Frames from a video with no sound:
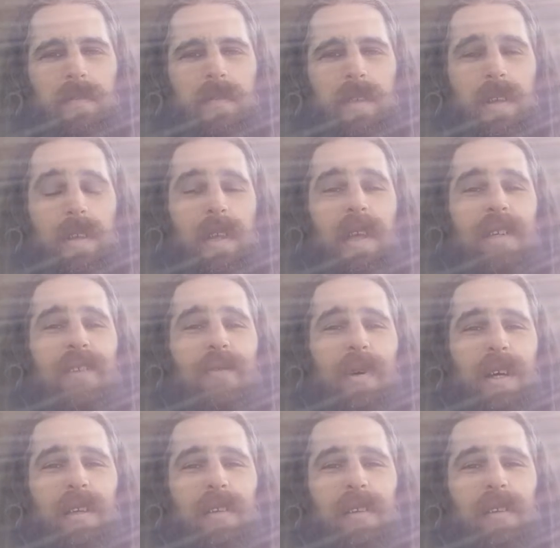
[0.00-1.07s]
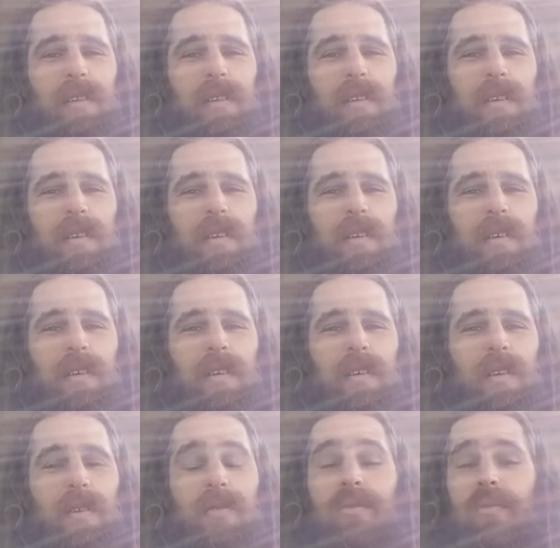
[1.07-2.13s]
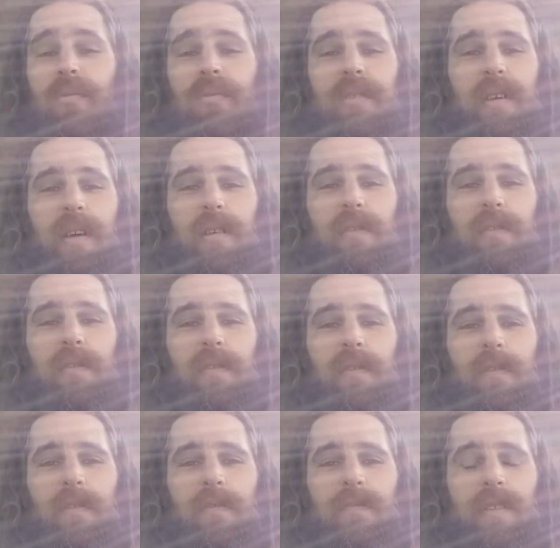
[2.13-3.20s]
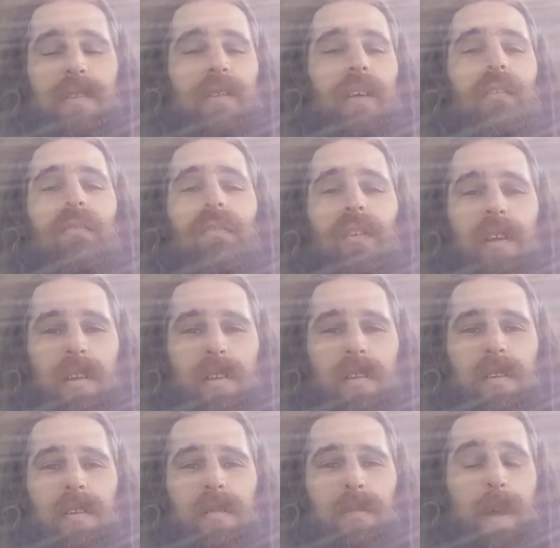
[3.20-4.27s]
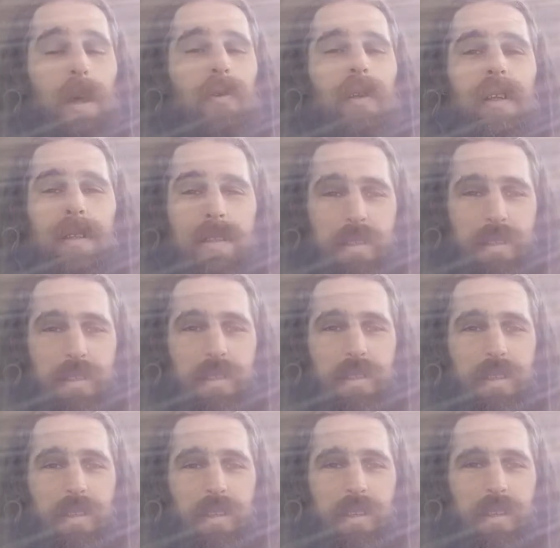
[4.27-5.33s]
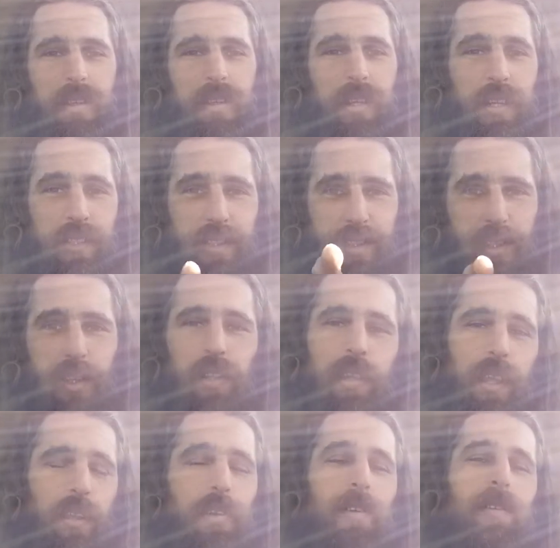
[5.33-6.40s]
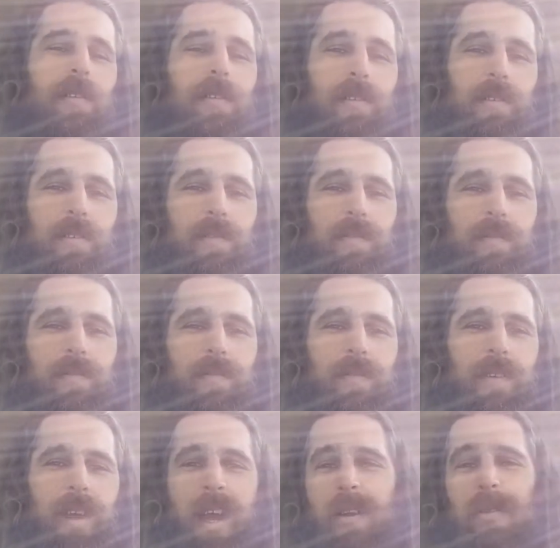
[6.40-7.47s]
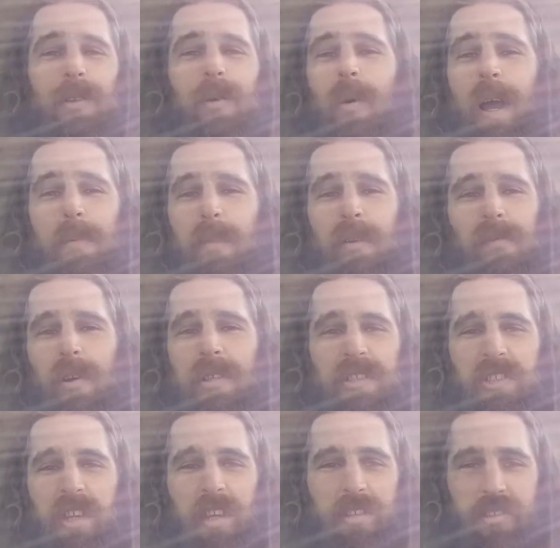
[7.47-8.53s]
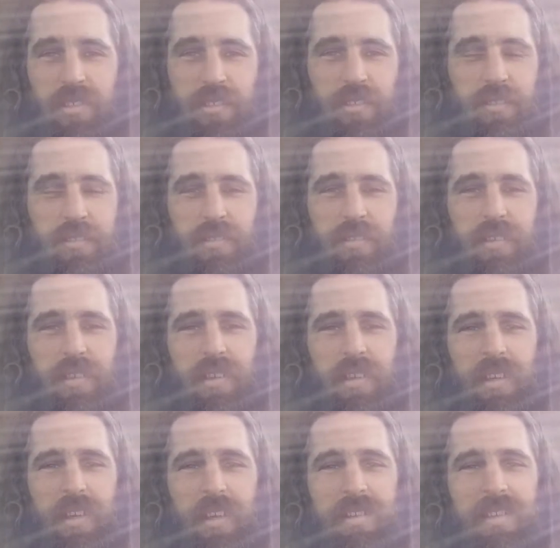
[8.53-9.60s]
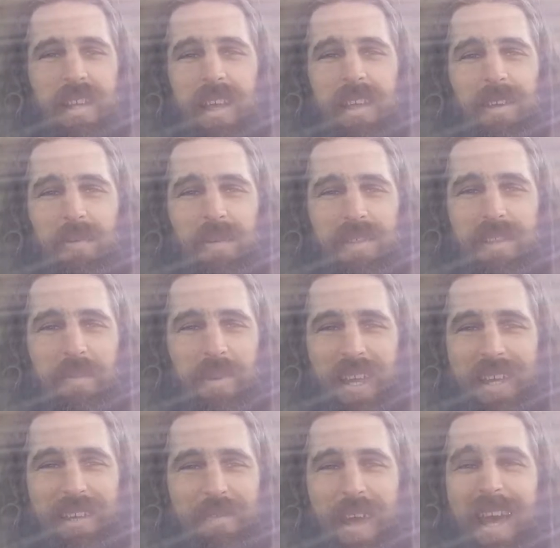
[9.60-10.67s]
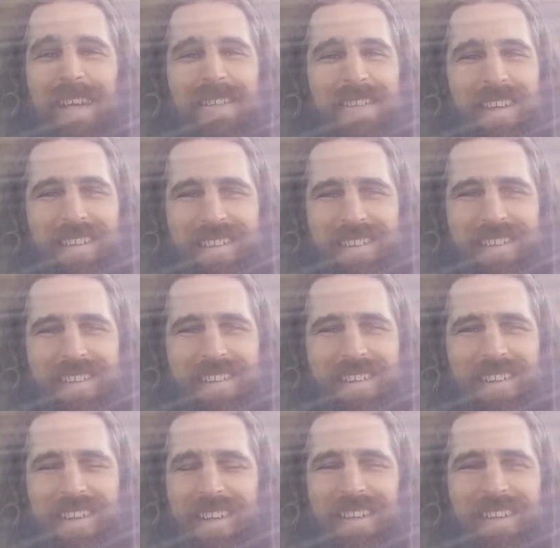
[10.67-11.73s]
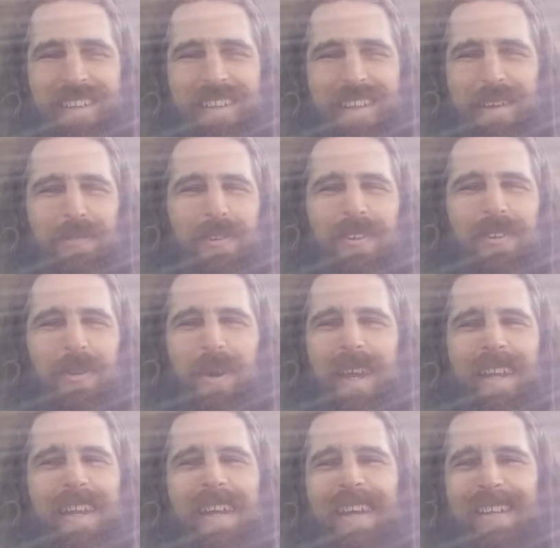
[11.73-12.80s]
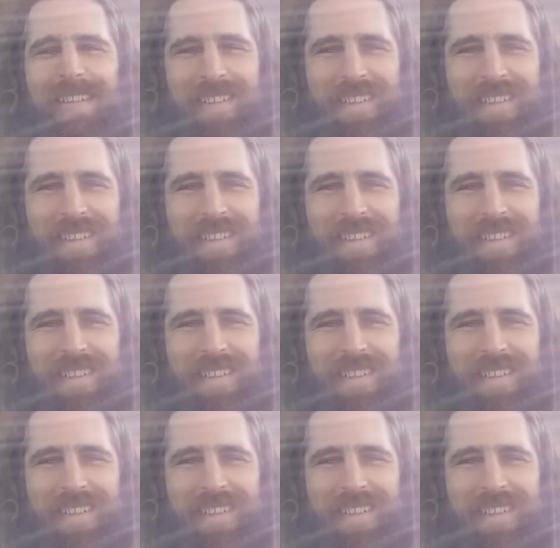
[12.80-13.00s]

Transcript: And guess what? Your true self is infinite, boundless, and it's still there. I don't know why my voice changed. It's like it was some kind of accent that never quite hit.